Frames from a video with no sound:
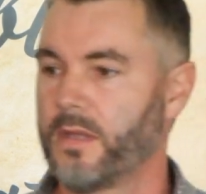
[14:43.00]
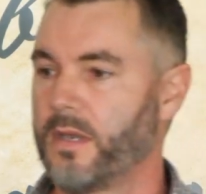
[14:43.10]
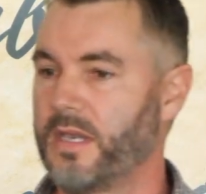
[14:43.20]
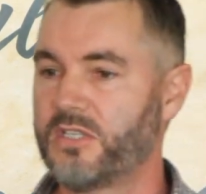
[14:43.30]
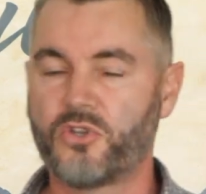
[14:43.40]

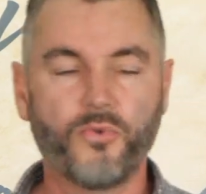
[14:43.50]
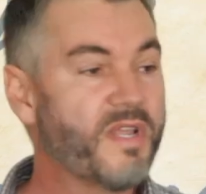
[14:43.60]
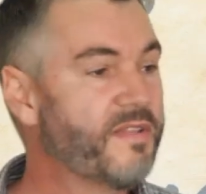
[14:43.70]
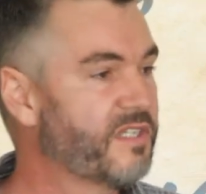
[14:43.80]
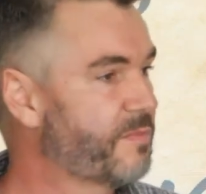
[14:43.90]
let's
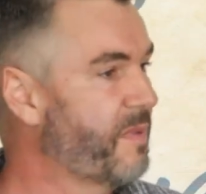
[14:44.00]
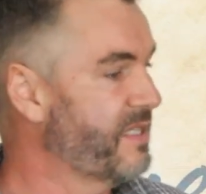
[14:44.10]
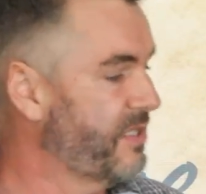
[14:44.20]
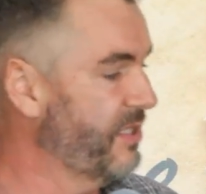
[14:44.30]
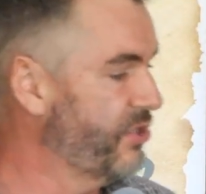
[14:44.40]
read this
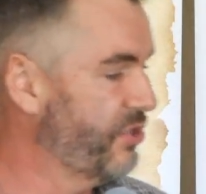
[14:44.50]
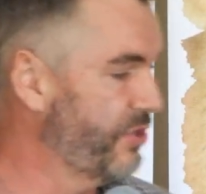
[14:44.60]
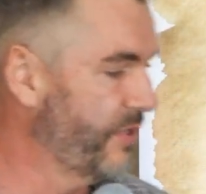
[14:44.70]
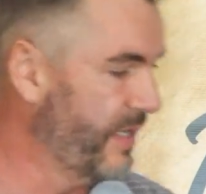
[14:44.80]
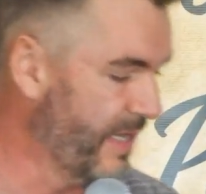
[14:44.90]

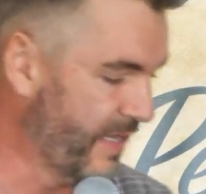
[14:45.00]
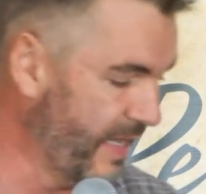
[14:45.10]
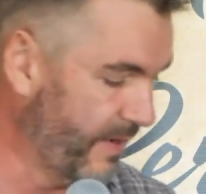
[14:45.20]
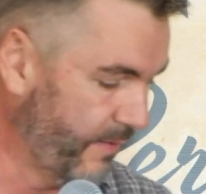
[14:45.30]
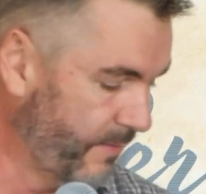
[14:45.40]
passage
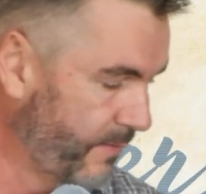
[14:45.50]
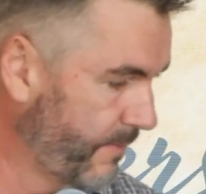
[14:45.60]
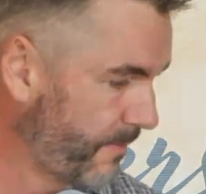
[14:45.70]
again,